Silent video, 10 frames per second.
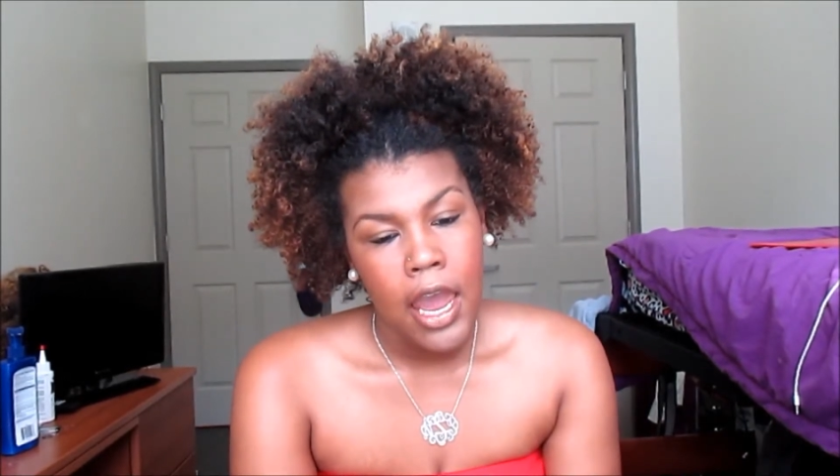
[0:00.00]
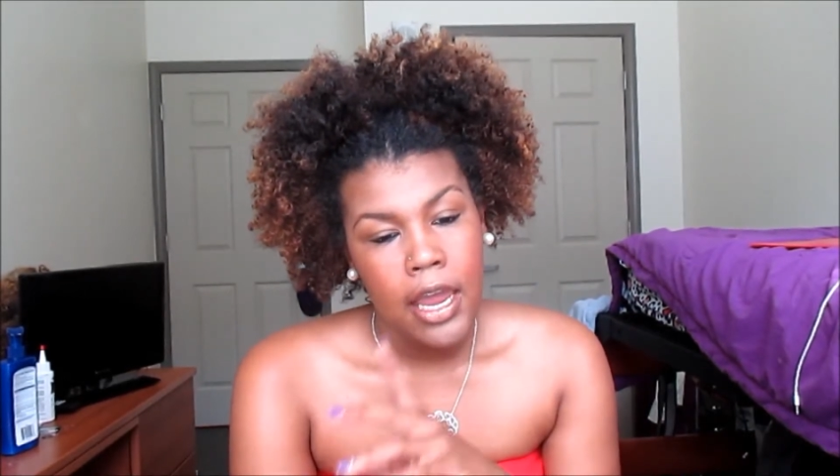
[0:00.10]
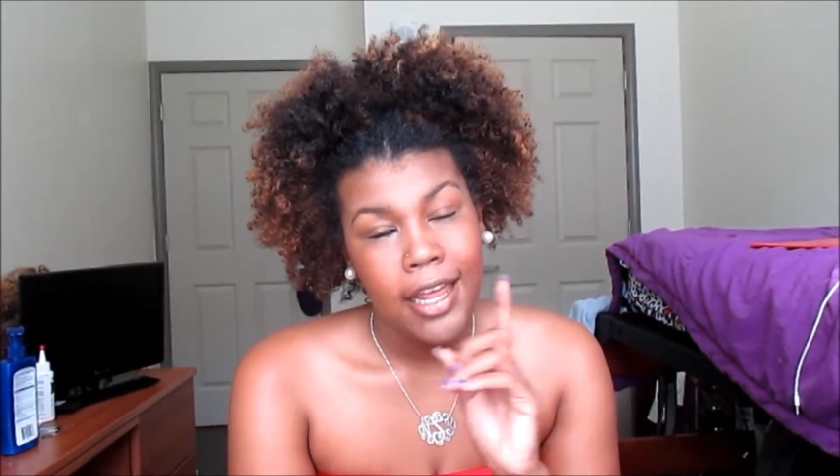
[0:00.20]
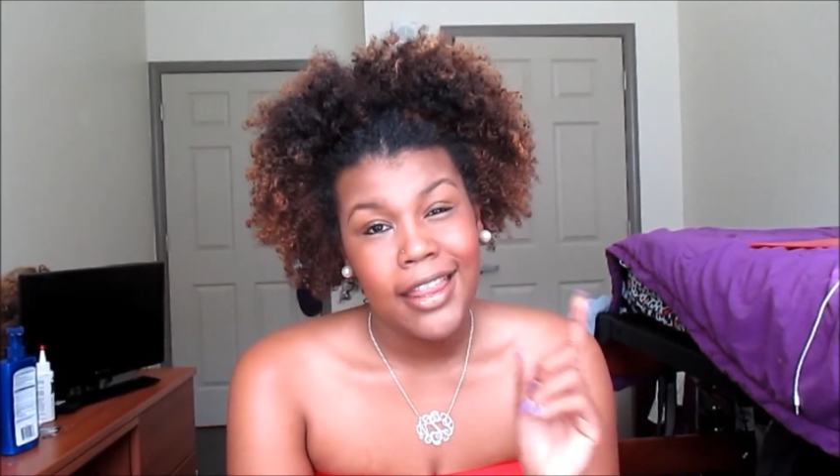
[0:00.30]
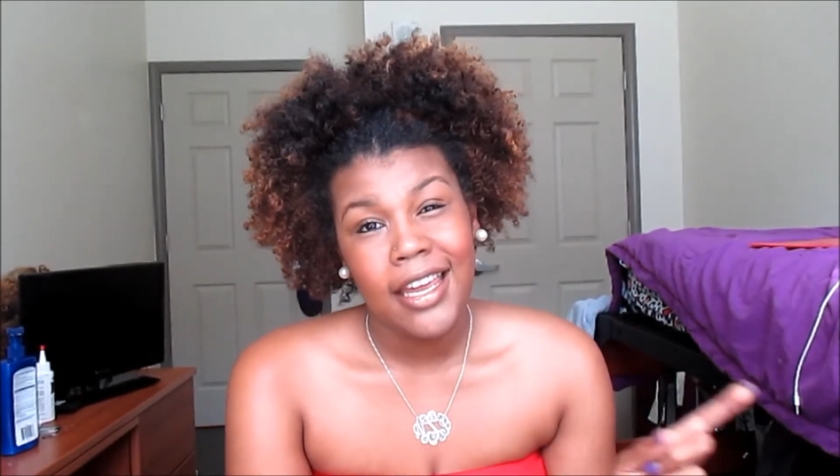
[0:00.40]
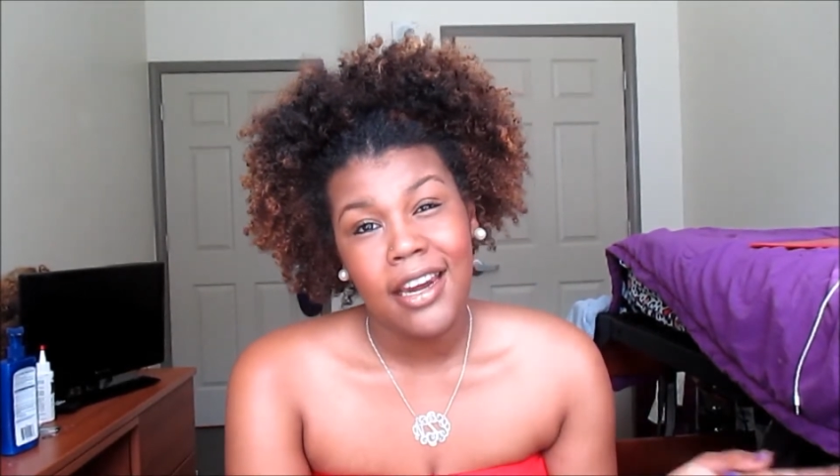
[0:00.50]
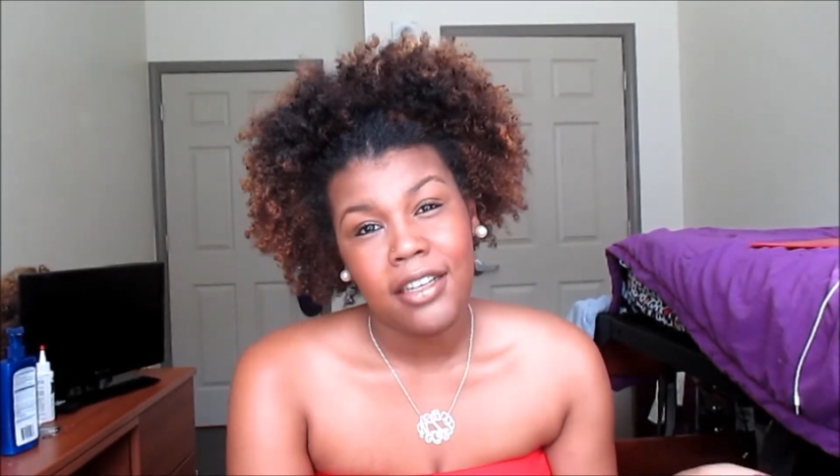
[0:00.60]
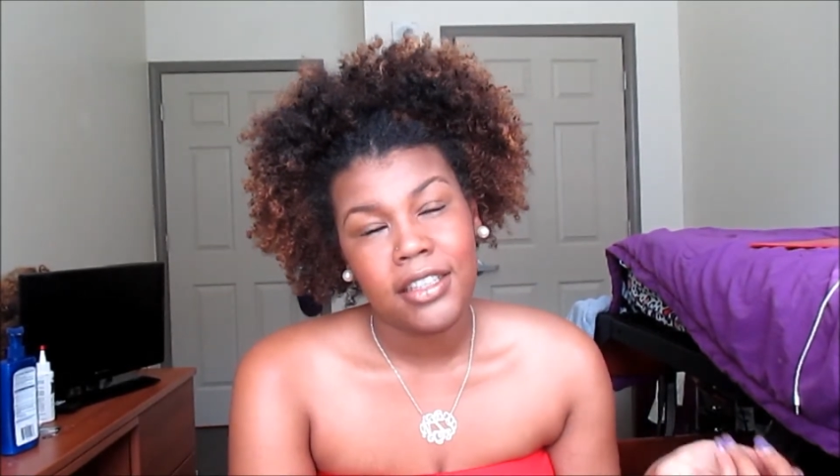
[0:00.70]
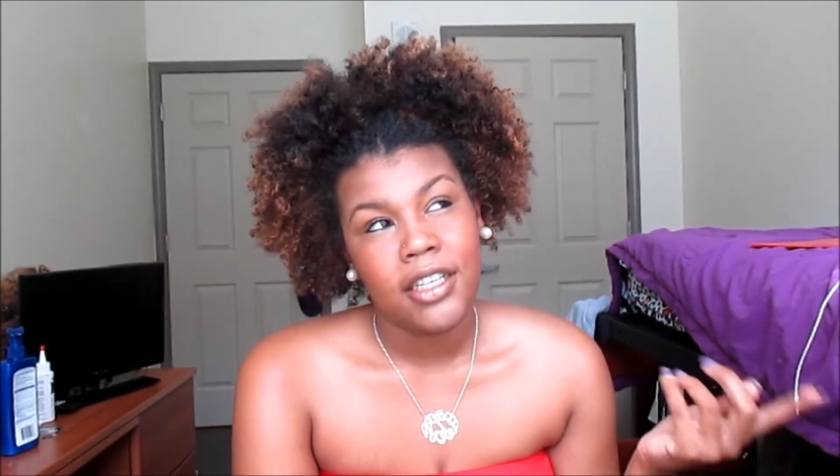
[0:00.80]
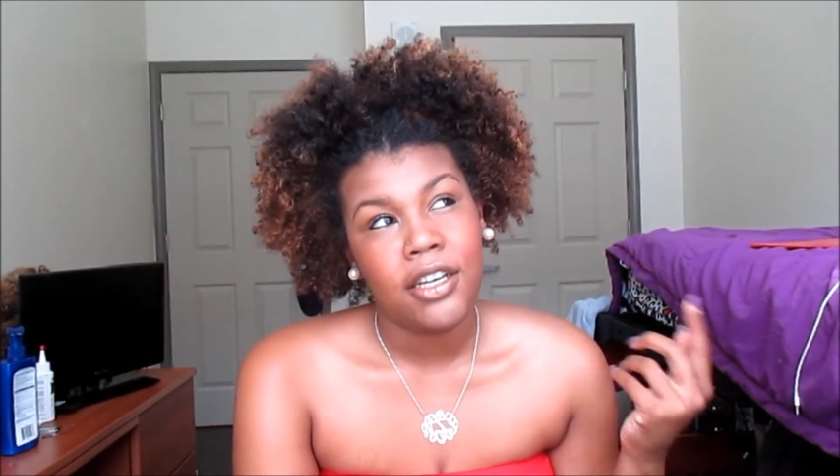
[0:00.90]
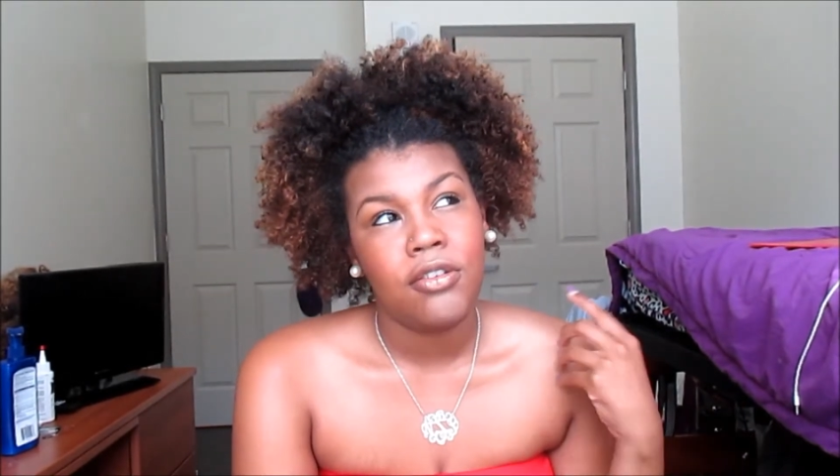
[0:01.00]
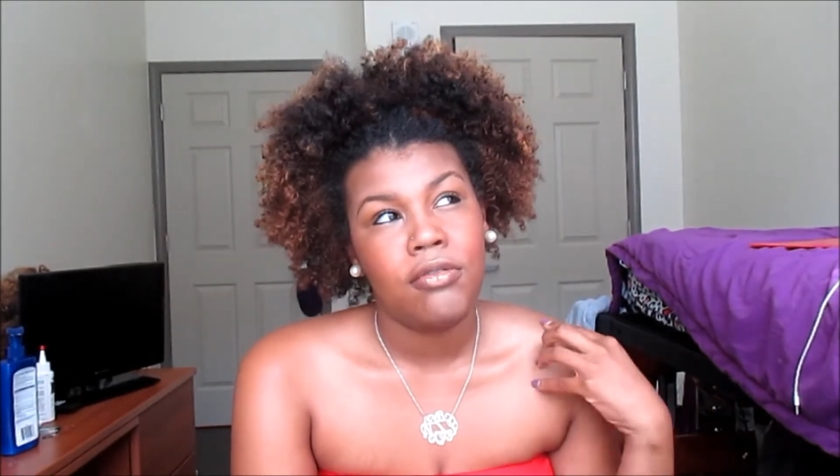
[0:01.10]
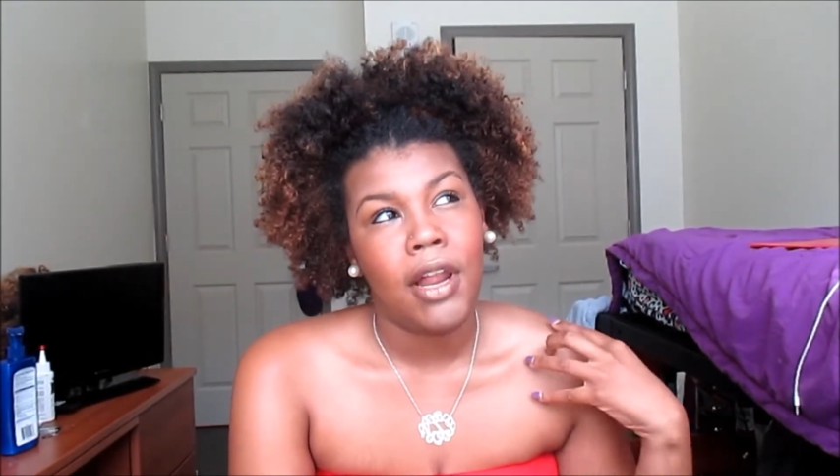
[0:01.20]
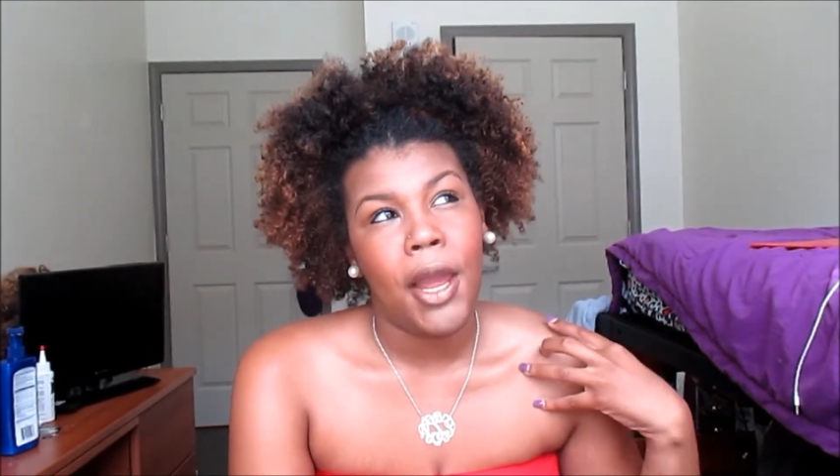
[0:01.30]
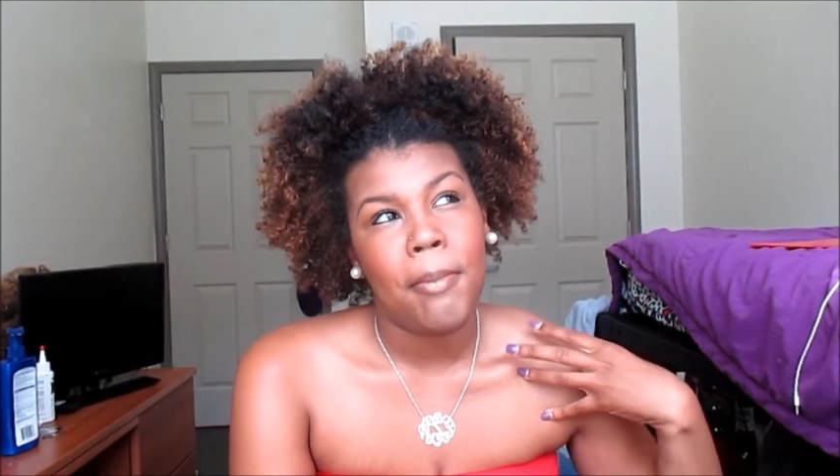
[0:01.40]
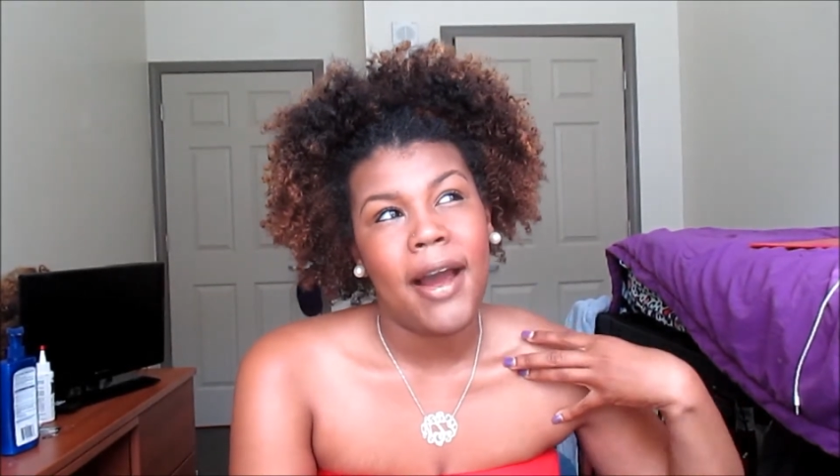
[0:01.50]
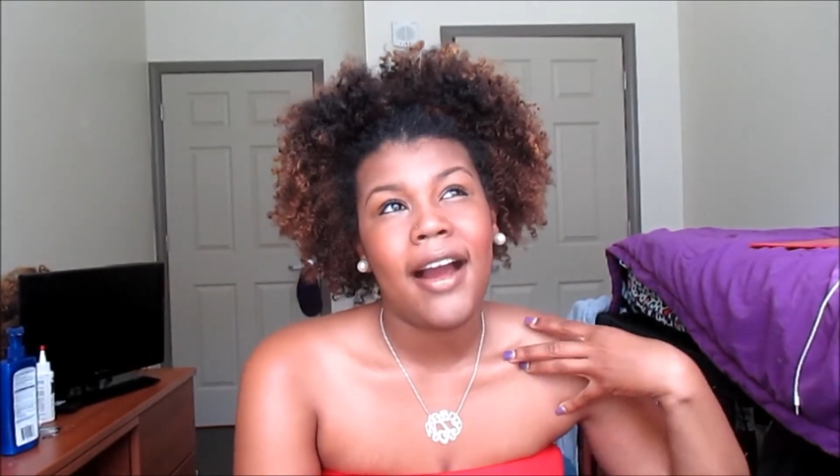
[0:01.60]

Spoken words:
and at the end I'll tell you like my